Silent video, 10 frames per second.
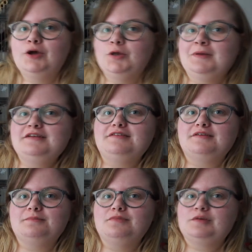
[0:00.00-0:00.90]
You might
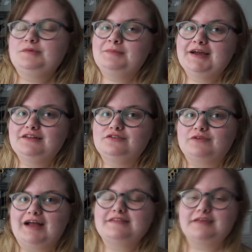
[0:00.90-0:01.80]
see some of my little
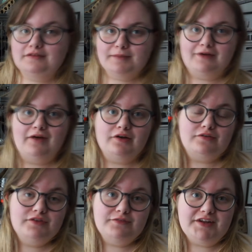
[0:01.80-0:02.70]
rats in the background of
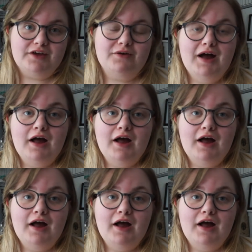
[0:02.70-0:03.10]
this video